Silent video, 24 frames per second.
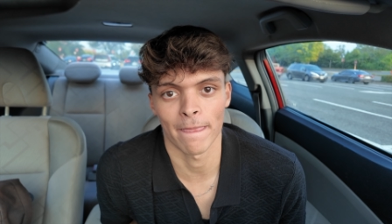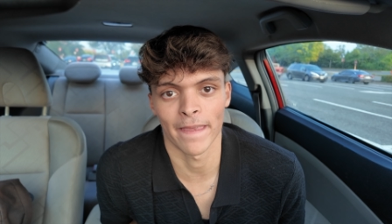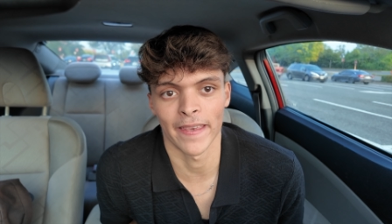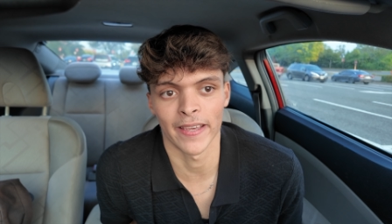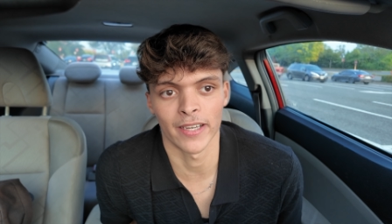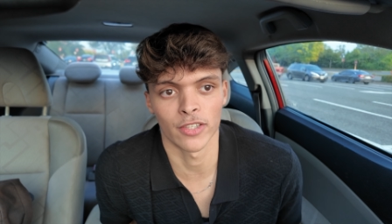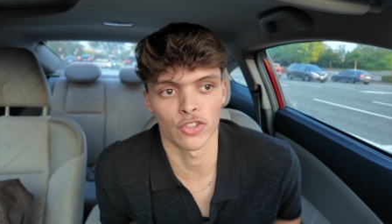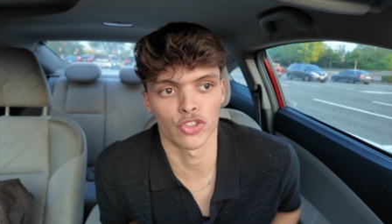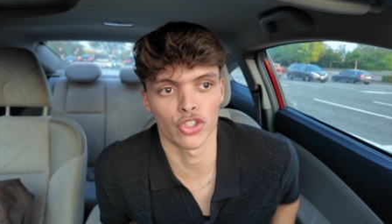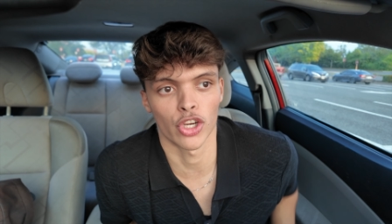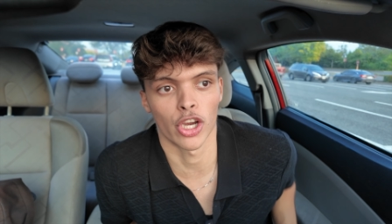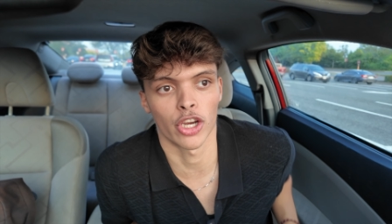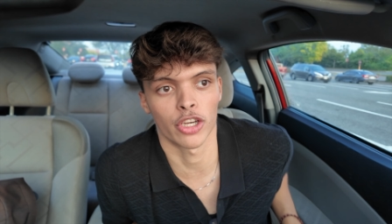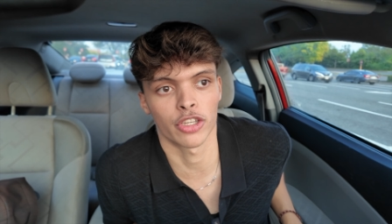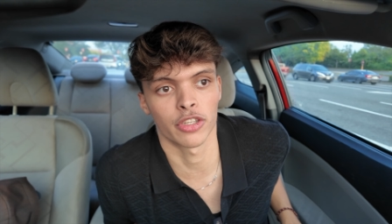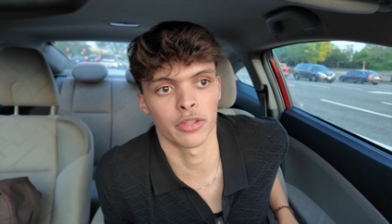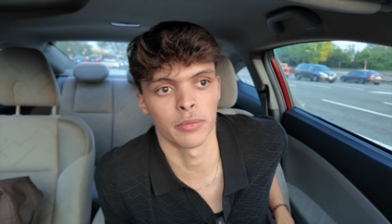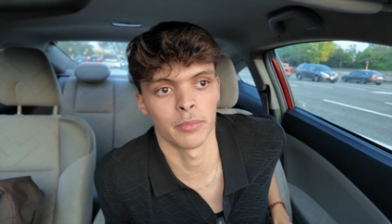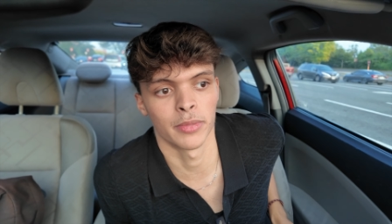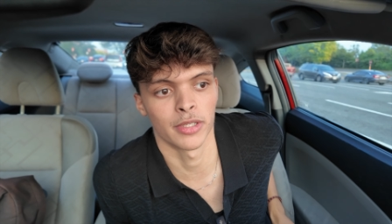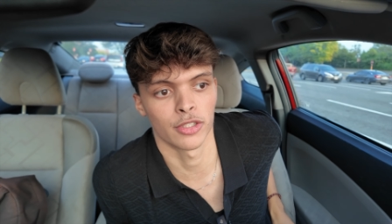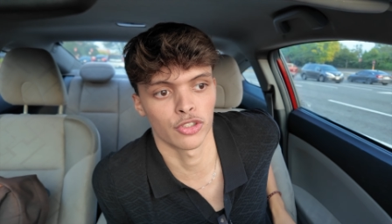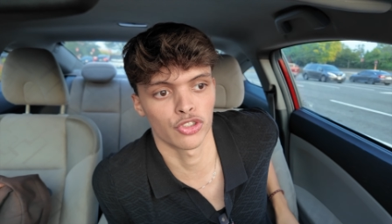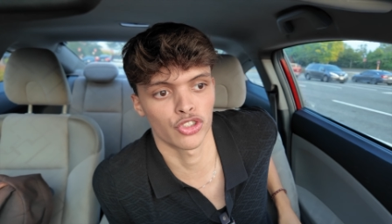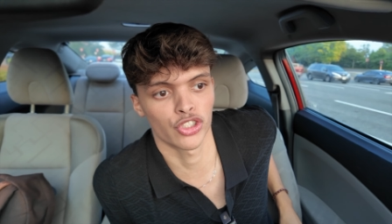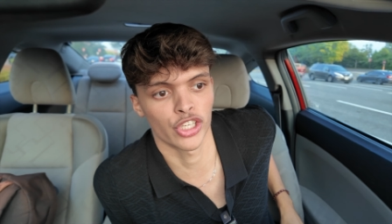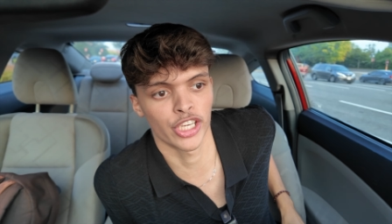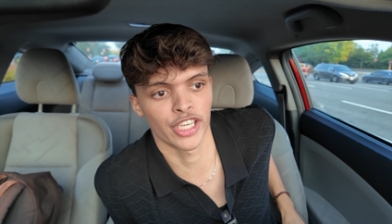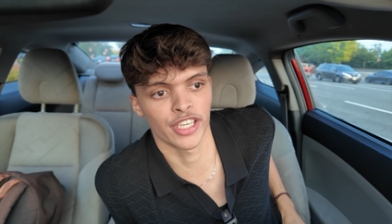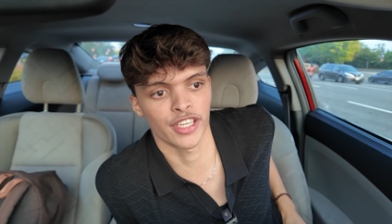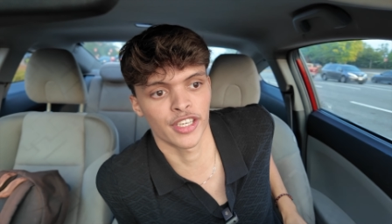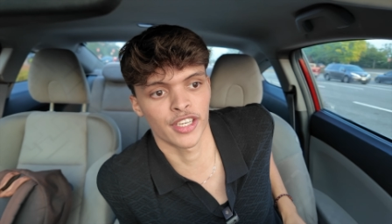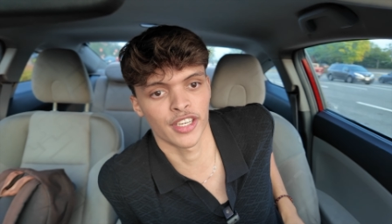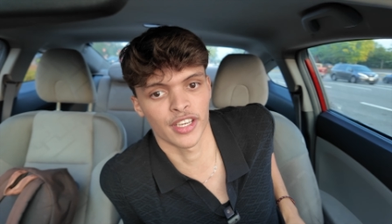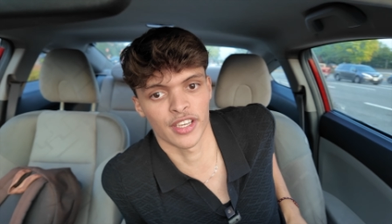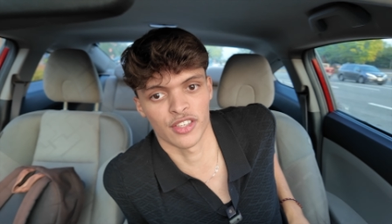get a chocolate
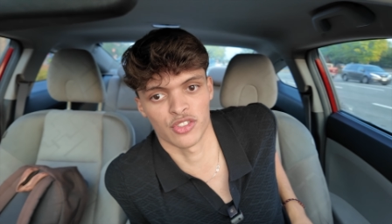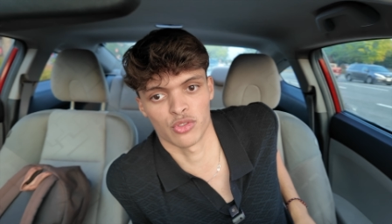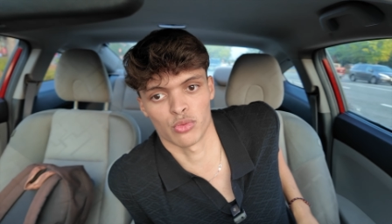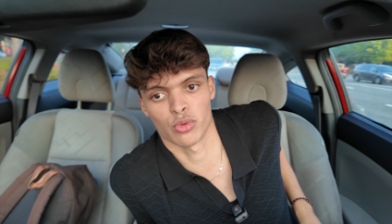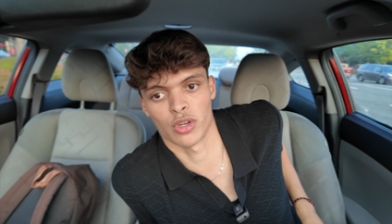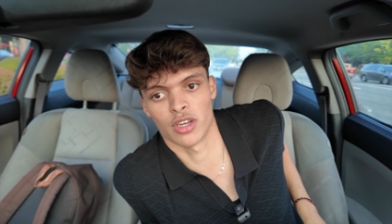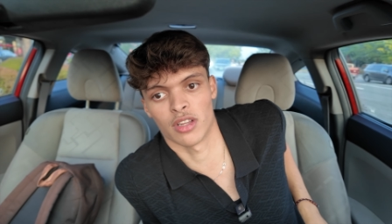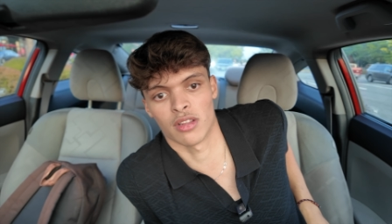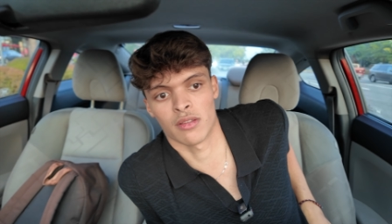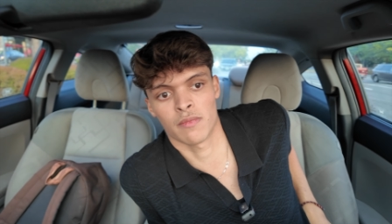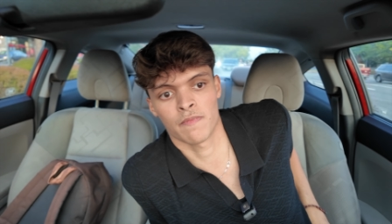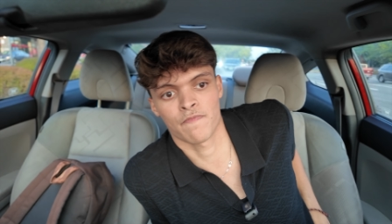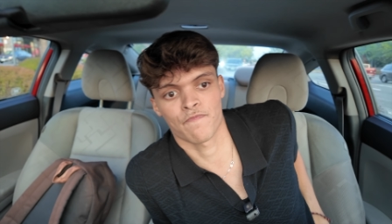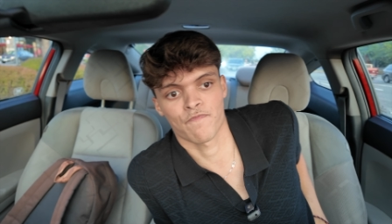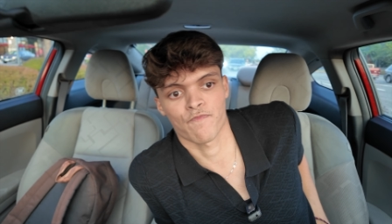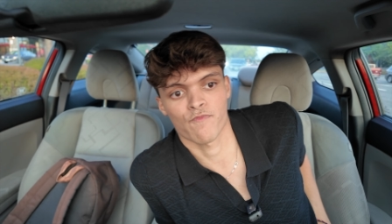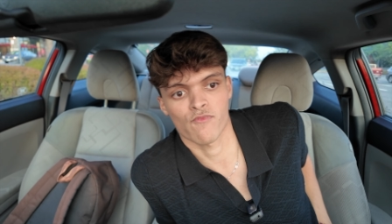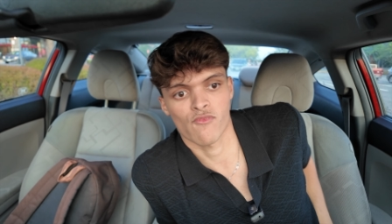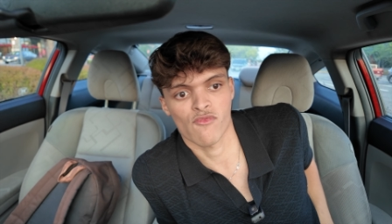milkshake as well.